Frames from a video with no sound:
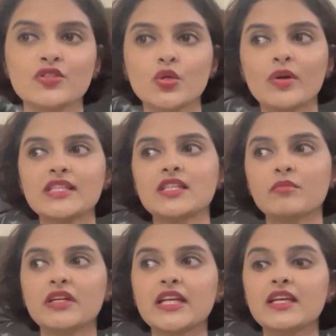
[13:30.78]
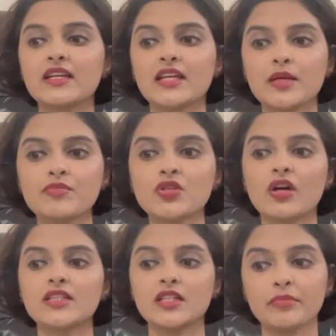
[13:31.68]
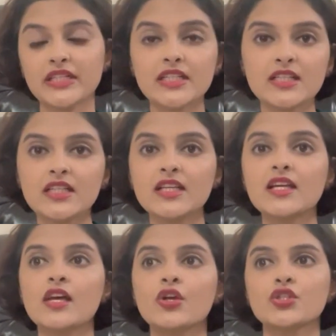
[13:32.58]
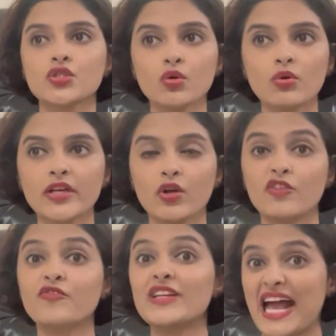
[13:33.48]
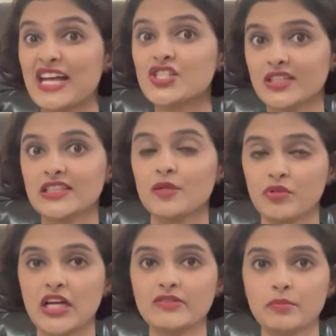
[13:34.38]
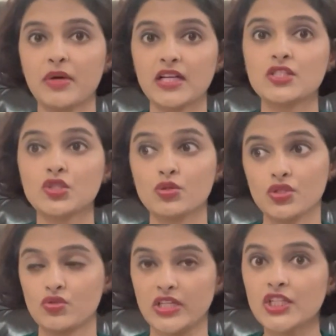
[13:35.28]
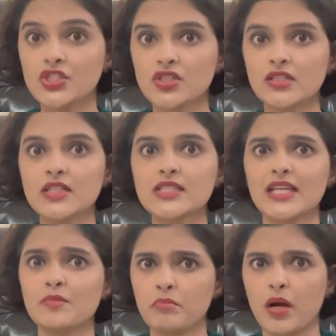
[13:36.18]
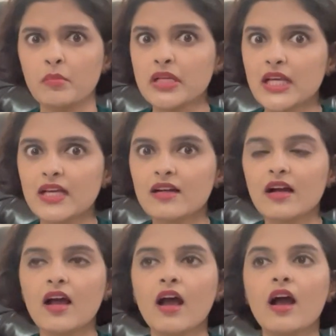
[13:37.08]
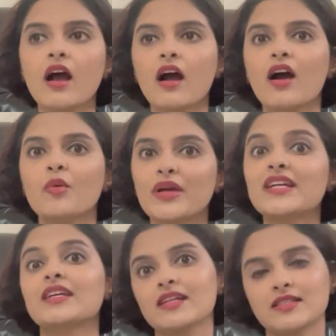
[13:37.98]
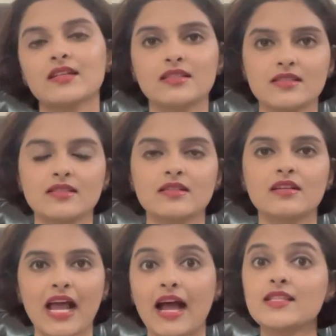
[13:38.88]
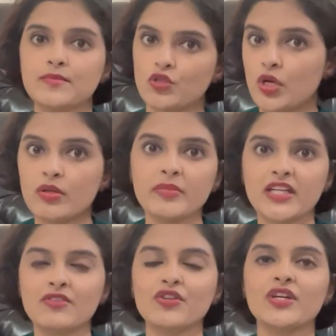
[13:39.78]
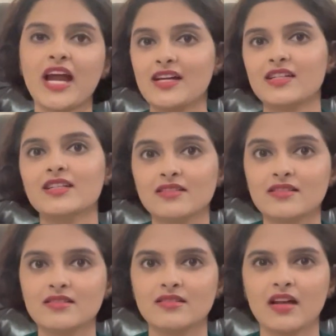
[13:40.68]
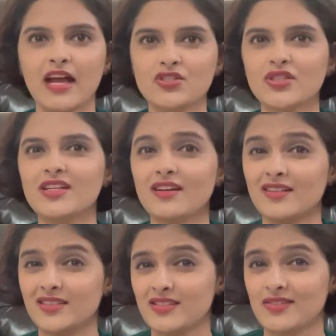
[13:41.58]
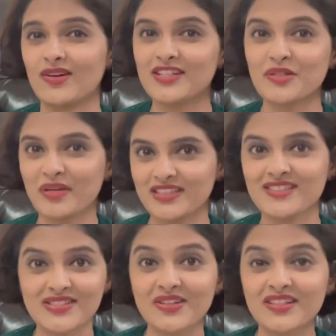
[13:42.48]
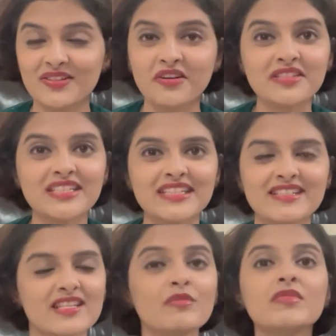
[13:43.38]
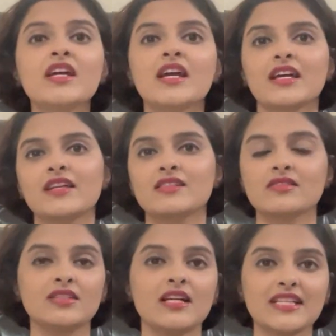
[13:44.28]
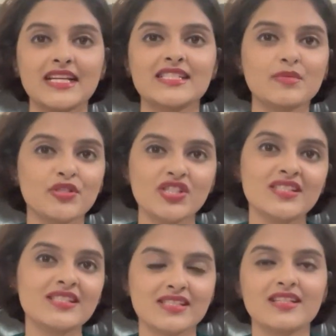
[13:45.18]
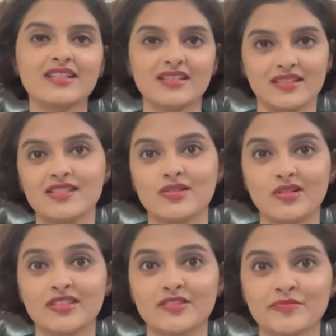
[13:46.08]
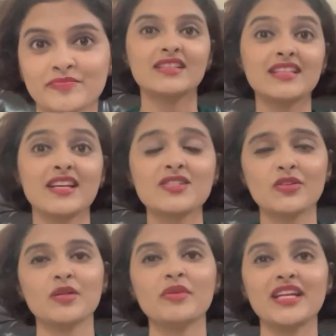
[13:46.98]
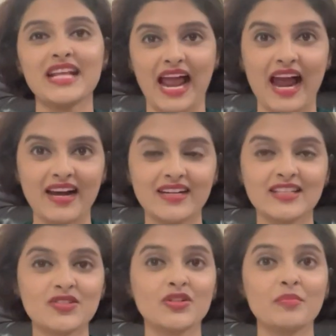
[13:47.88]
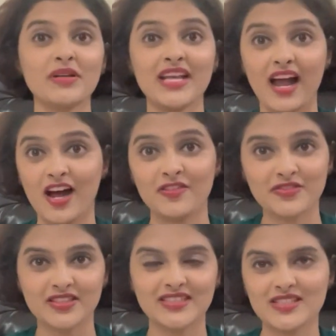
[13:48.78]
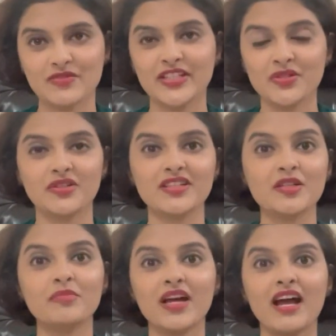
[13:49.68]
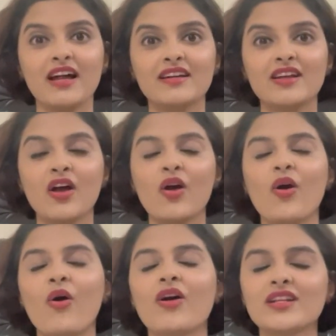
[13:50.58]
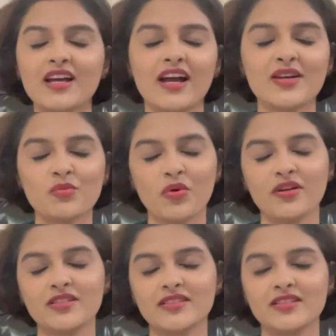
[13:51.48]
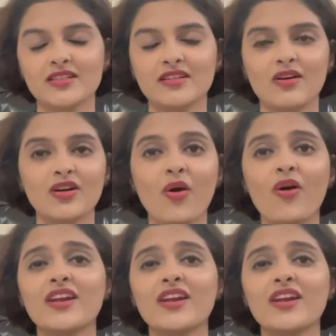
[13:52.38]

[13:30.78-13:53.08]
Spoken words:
So when somebody keeps on repeatedly showing or flashing their private parts to strangers in public, it is considered as abnormal behavior, and it is actually a disorder, mental disorder according to DSM. It is known as exhibitionistic disorder. There is going to be an ad that's going to play after this video clip, and all I want, or